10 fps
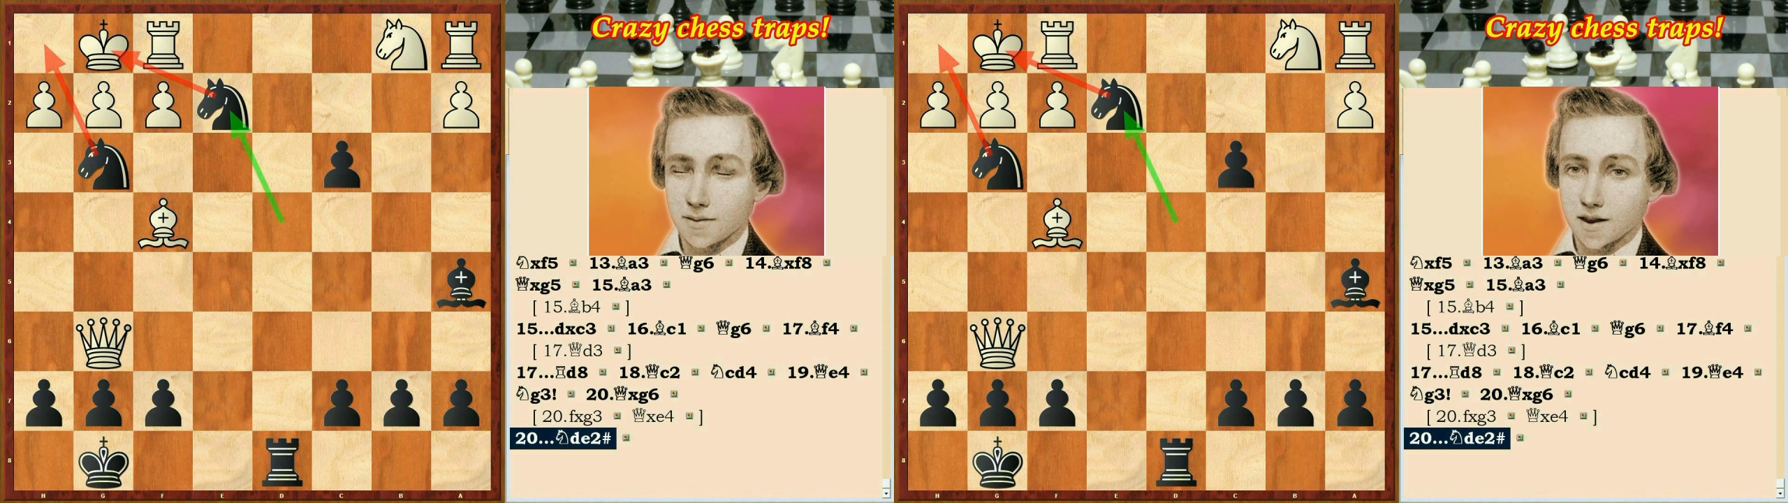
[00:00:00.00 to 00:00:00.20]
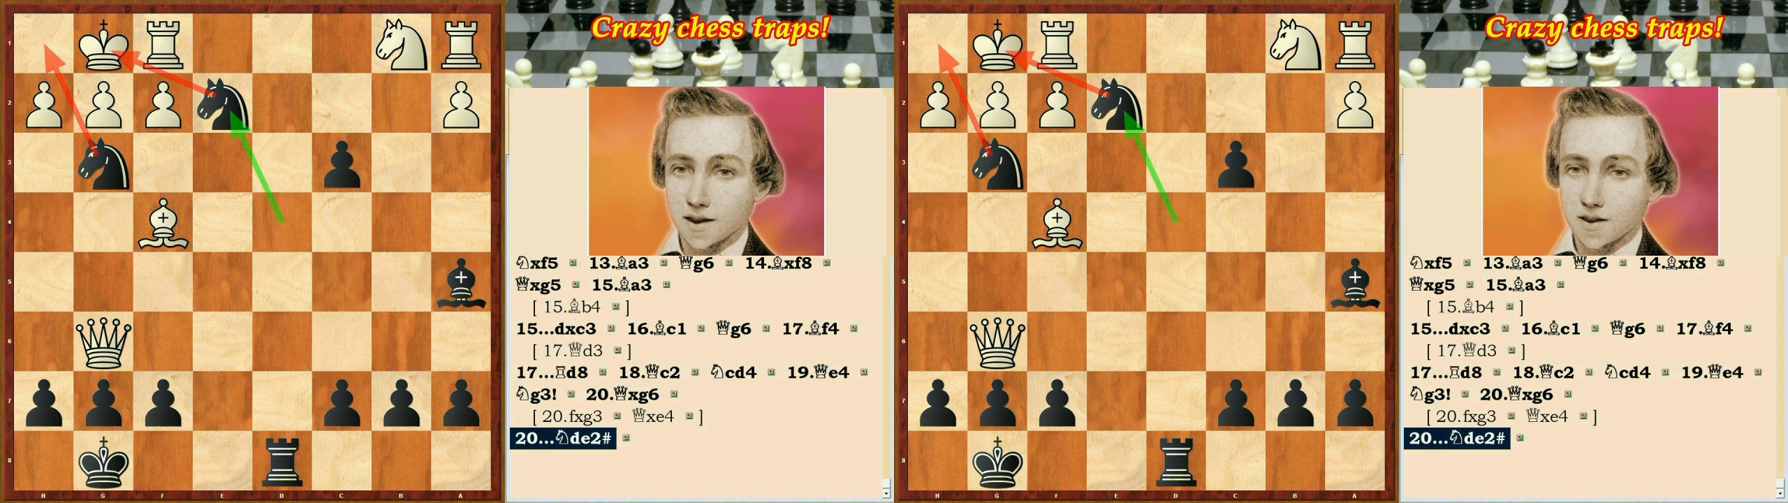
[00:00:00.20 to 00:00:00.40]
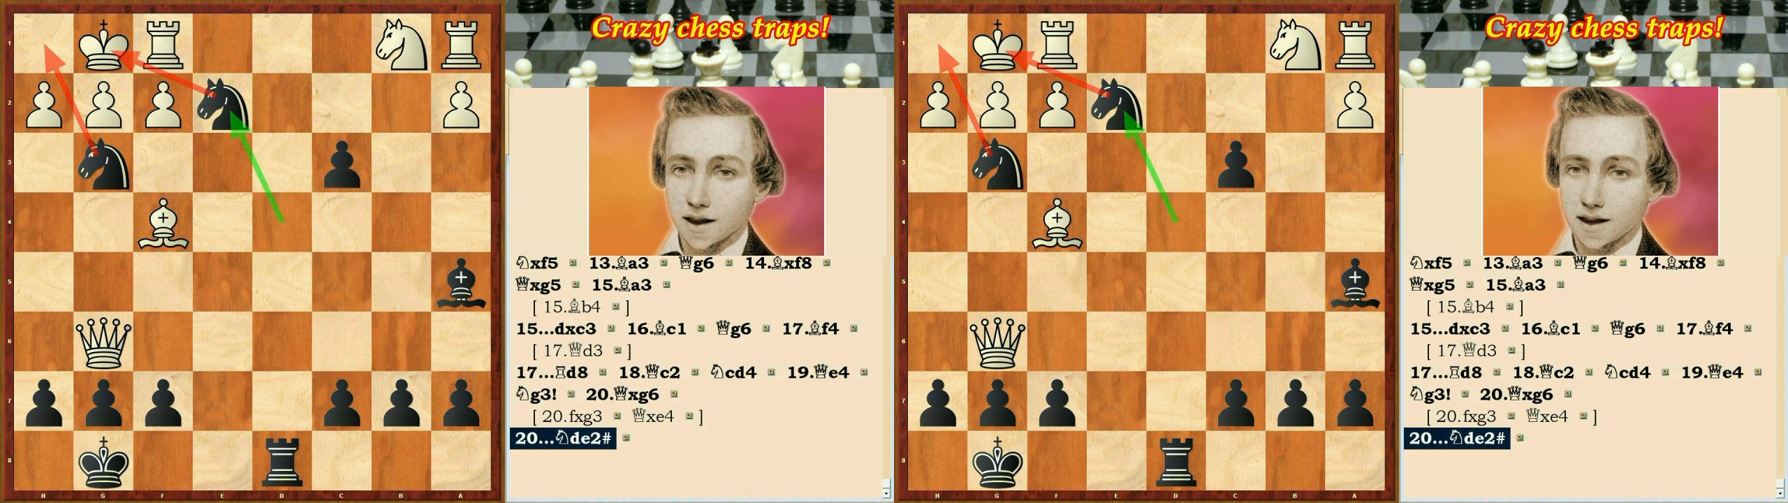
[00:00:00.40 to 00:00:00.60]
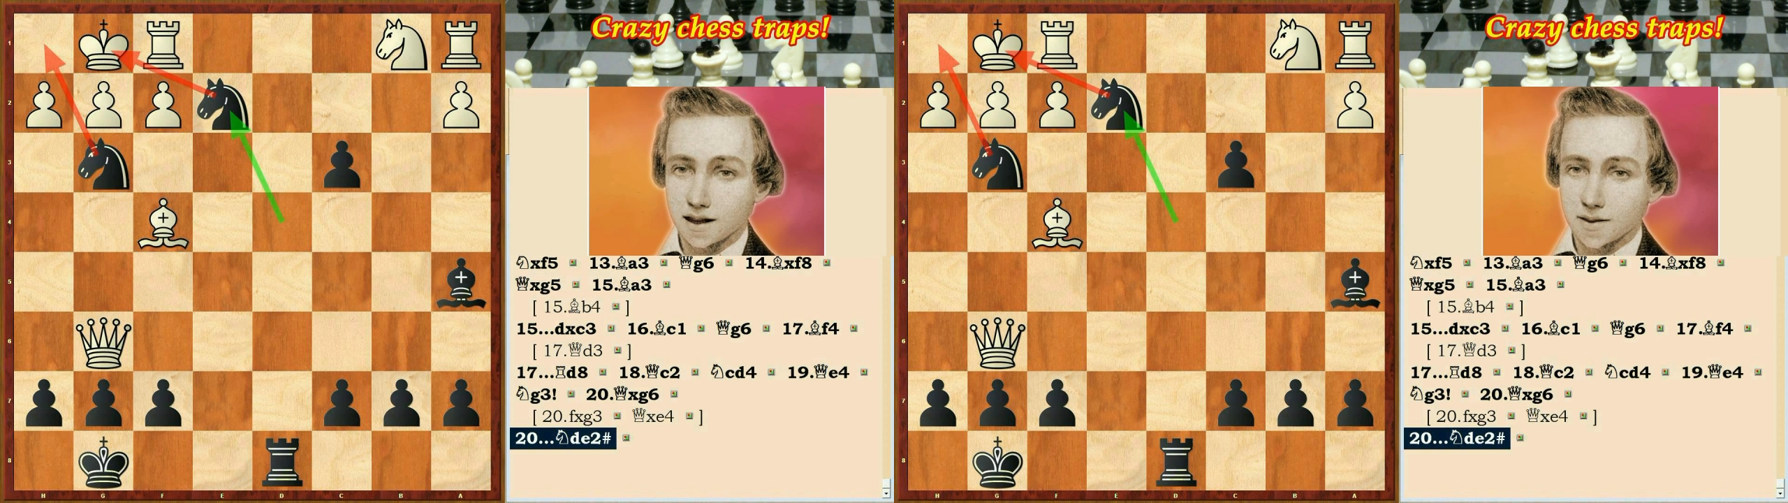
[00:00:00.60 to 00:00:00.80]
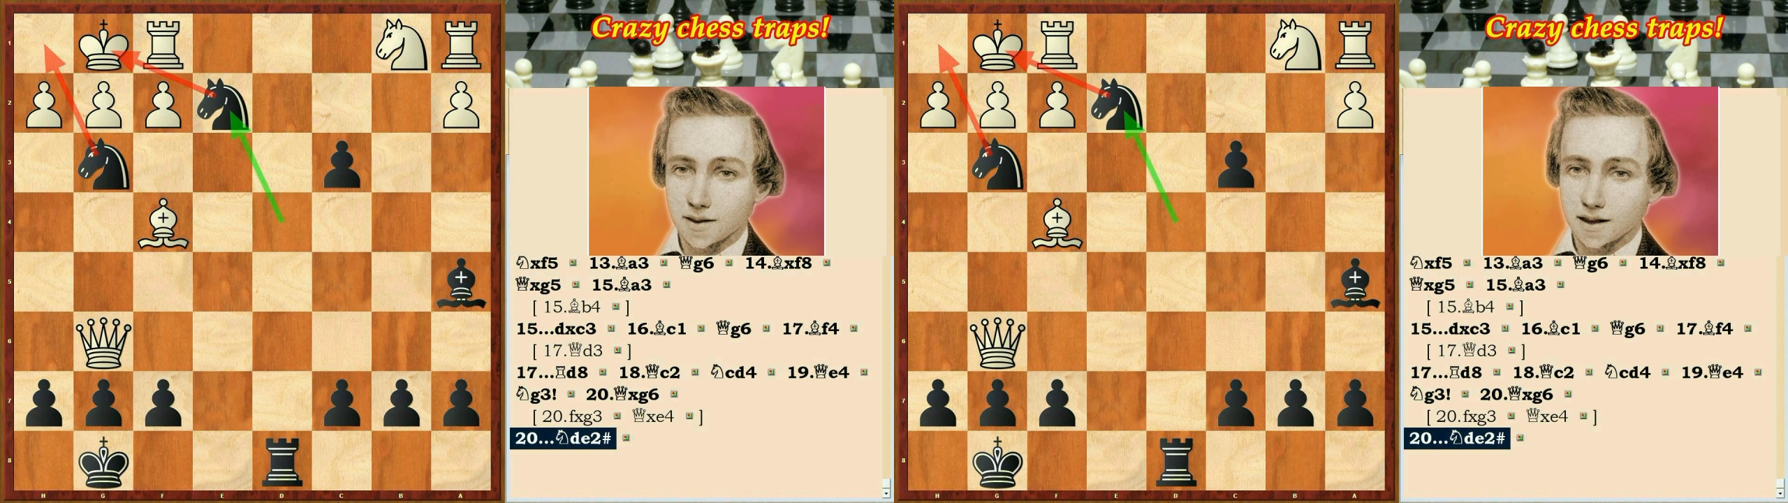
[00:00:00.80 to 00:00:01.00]
on the
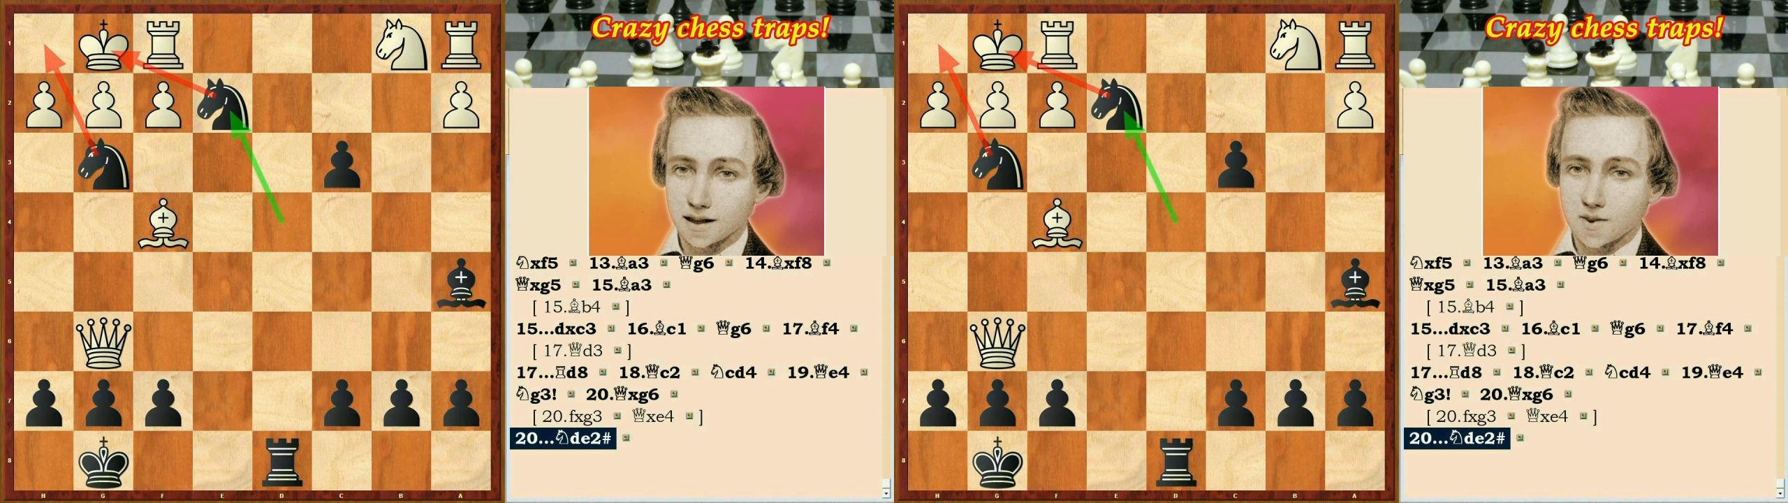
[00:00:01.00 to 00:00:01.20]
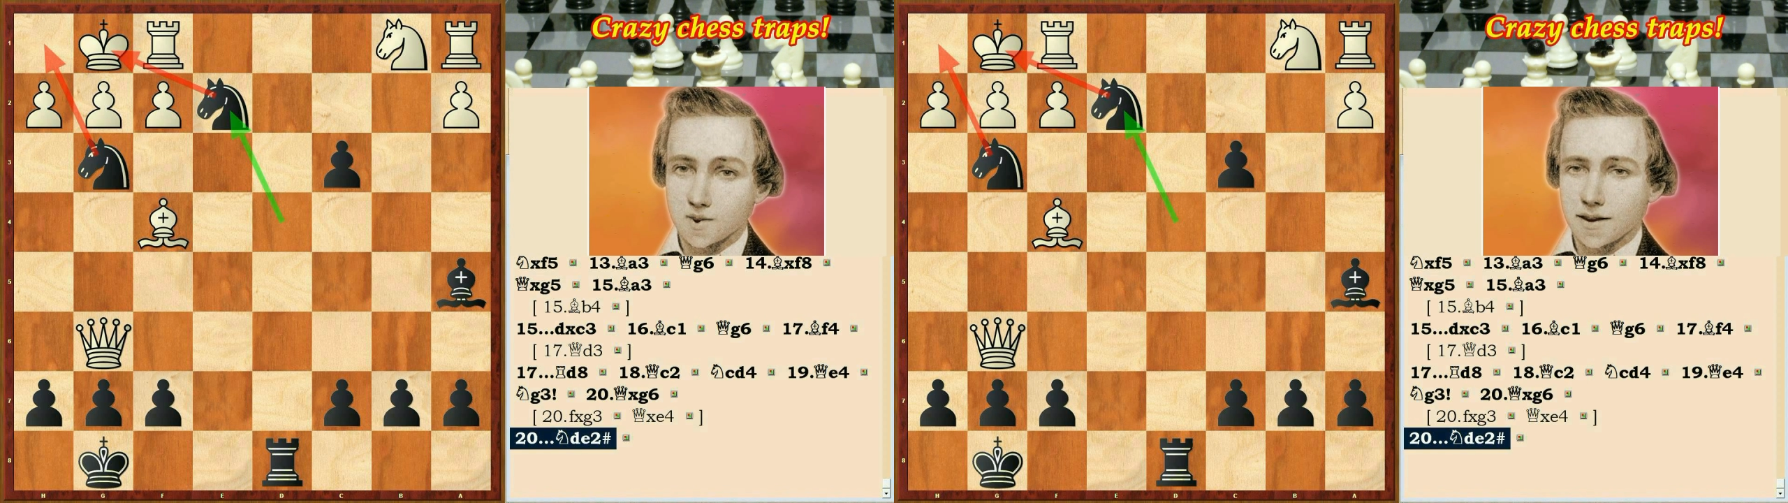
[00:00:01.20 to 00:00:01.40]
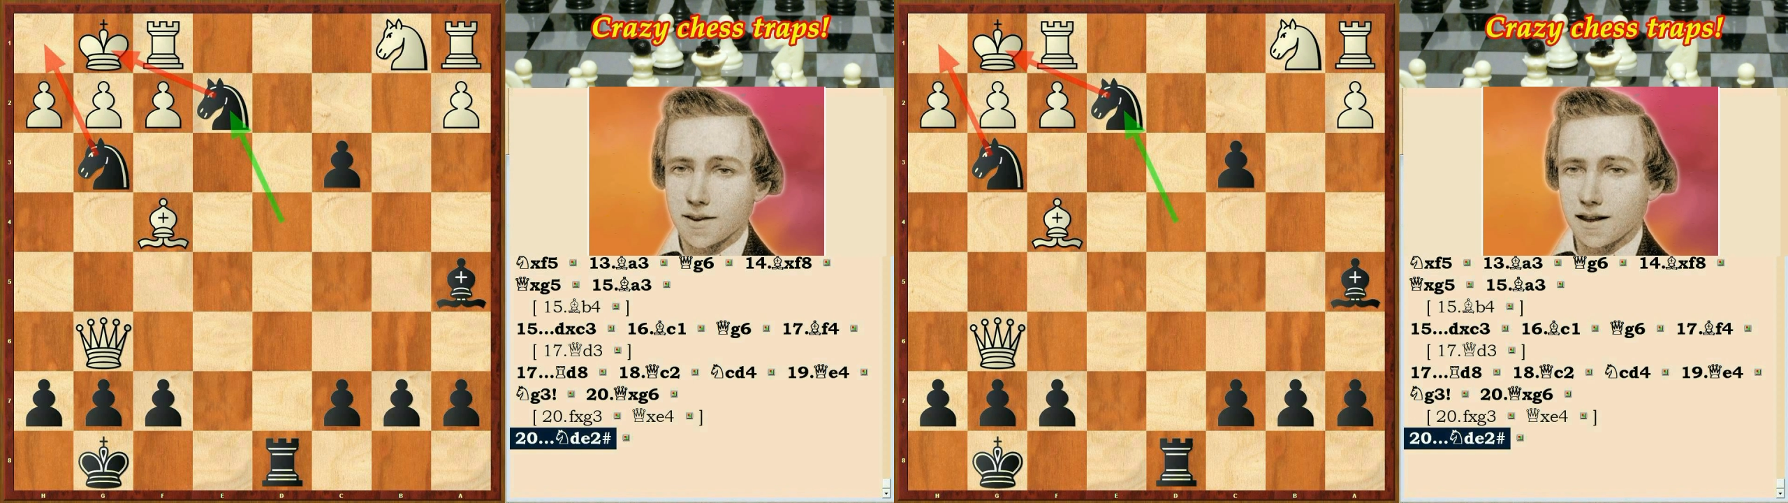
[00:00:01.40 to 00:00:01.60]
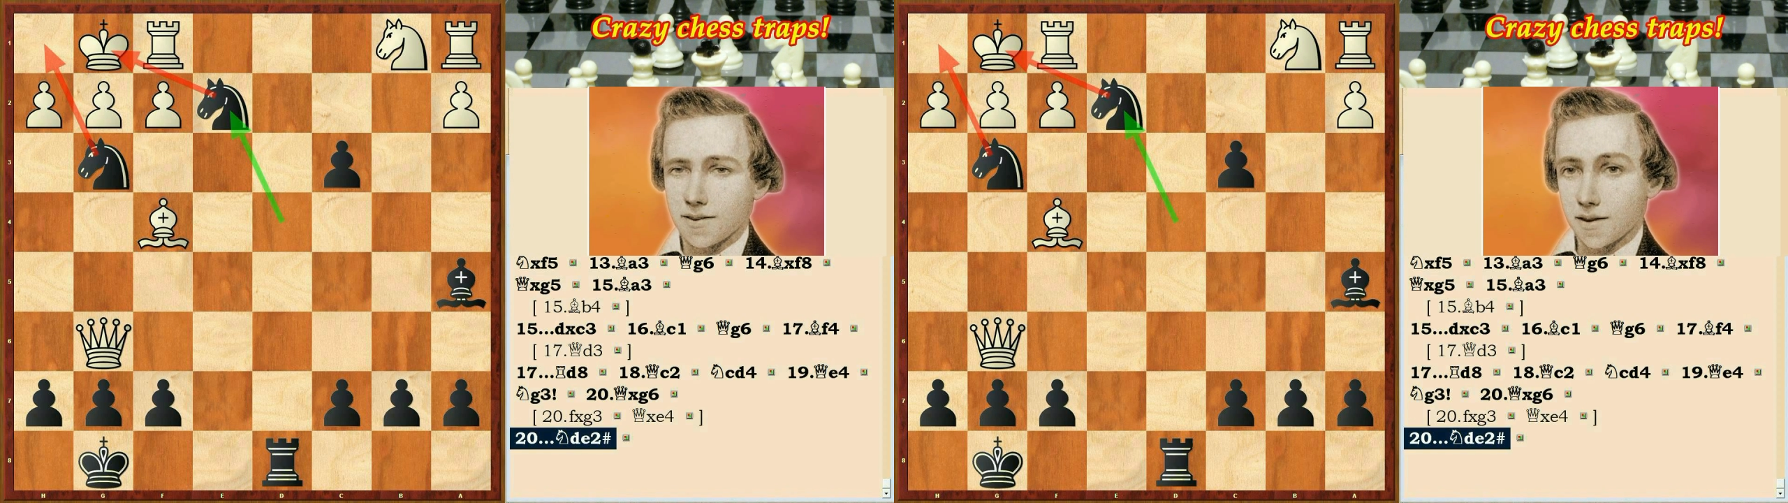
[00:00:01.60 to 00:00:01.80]
Crazy Chess Traps